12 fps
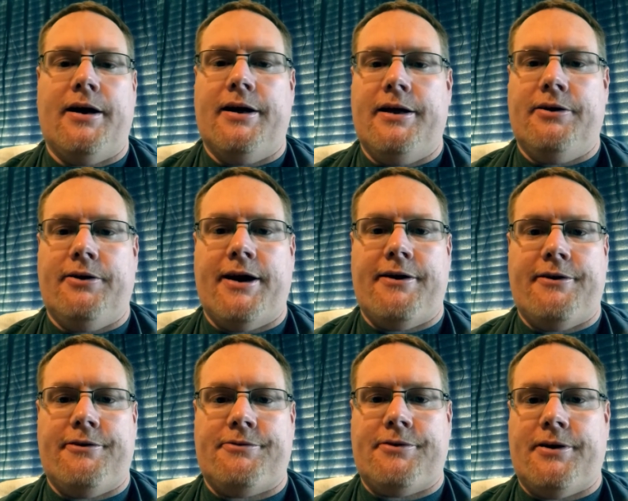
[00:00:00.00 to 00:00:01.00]
Uh, it'll
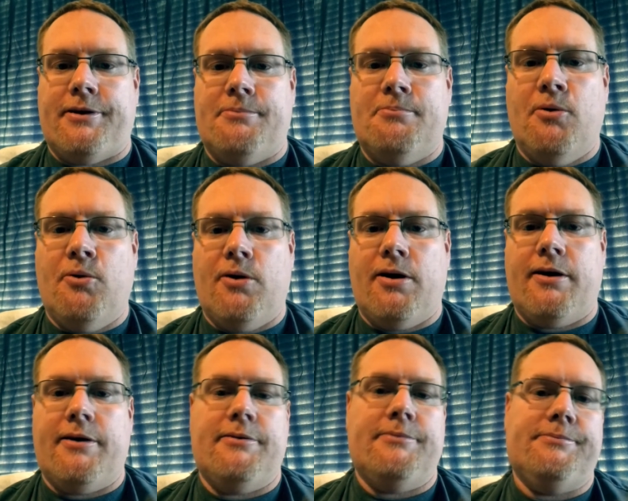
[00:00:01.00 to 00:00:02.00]
have uh,
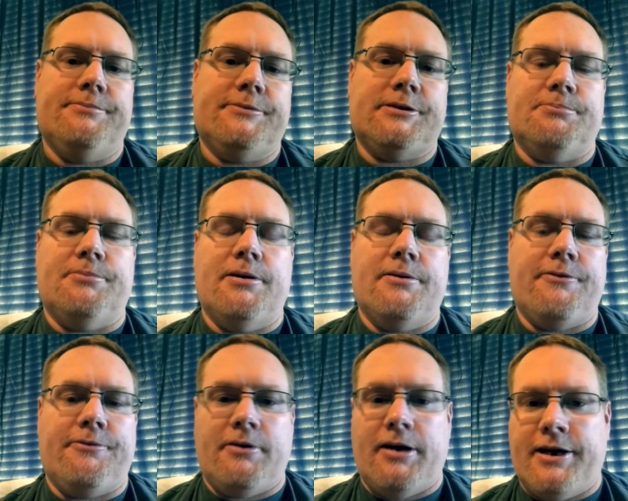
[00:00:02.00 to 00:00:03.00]
more, some
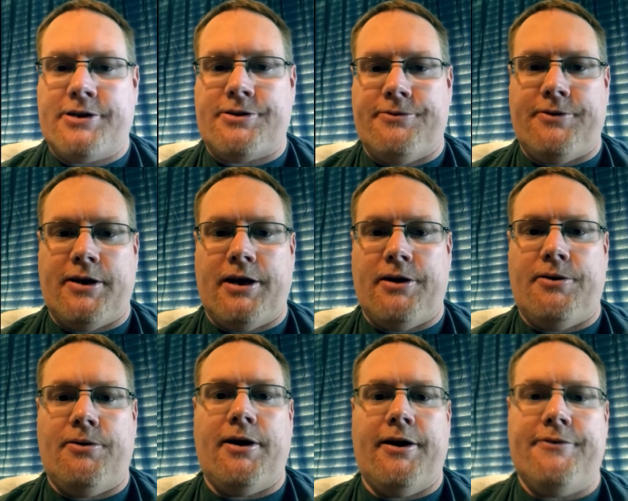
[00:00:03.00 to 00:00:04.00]
extra
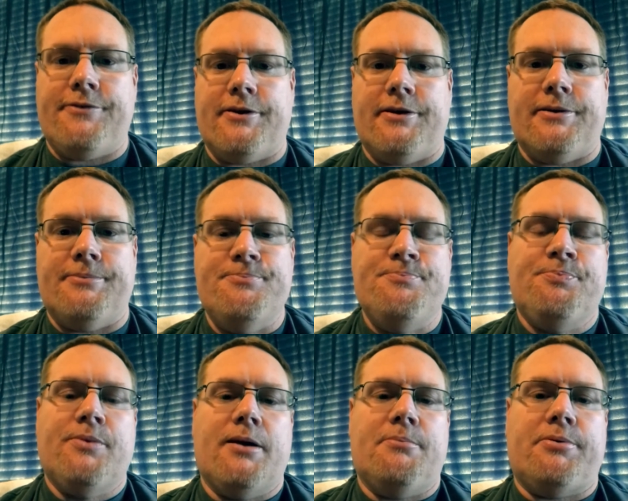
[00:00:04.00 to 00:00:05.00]
video of the
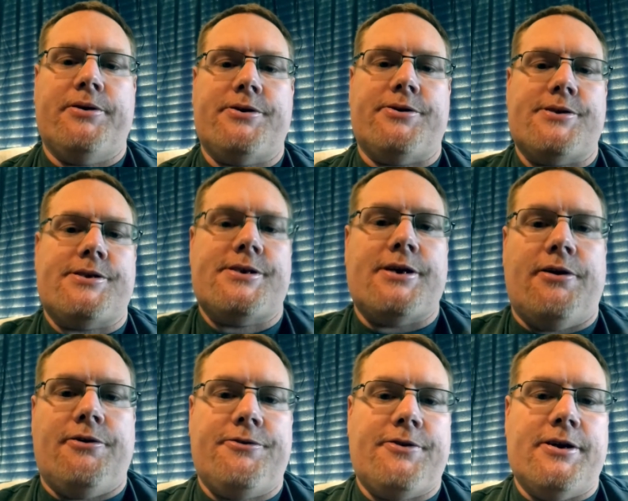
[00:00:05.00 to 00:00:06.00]
printer
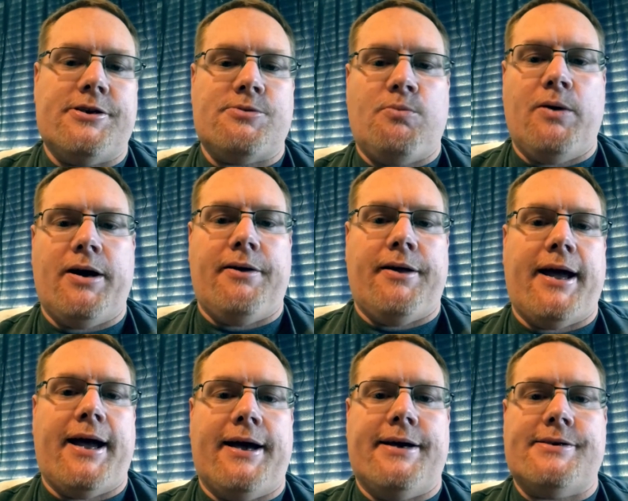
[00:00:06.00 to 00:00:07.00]
itself, as
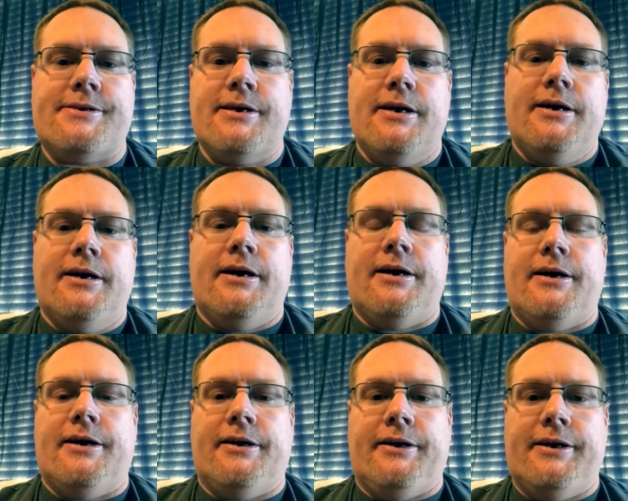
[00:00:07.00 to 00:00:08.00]
well as
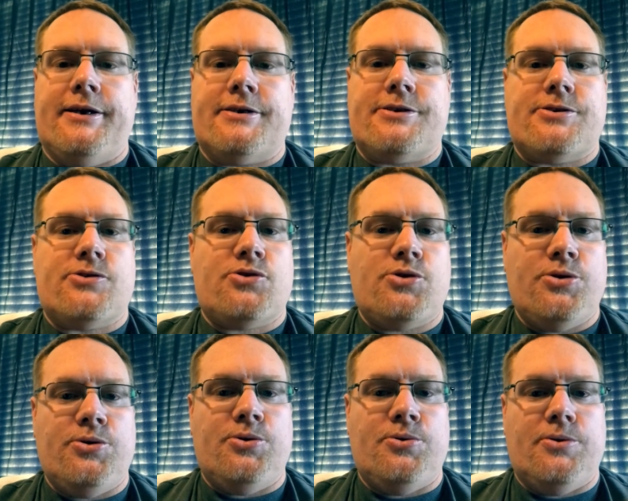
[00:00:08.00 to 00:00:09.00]
uh, links
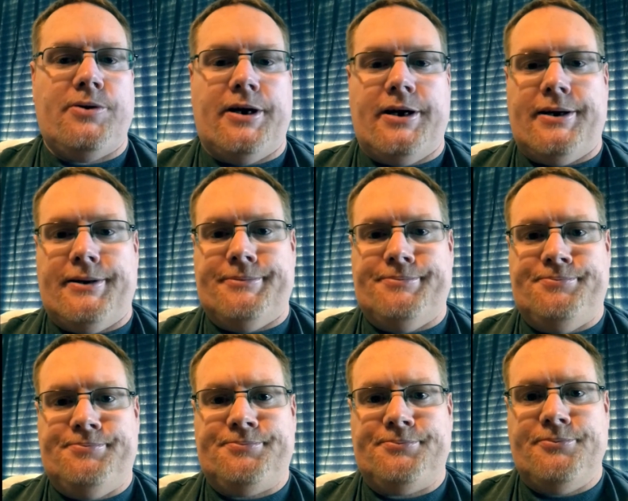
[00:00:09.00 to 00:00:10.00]
to
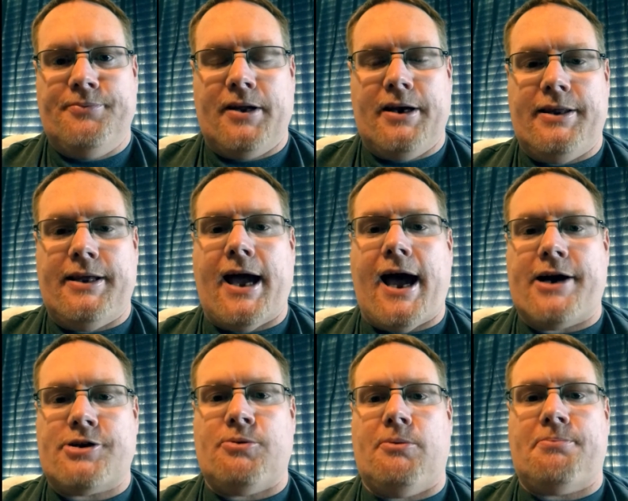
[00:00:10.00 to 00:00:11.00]
um, the
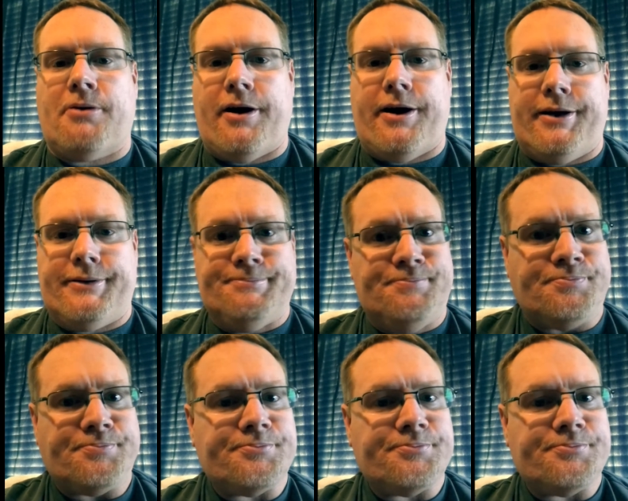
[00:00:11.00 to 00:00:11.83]
actual product.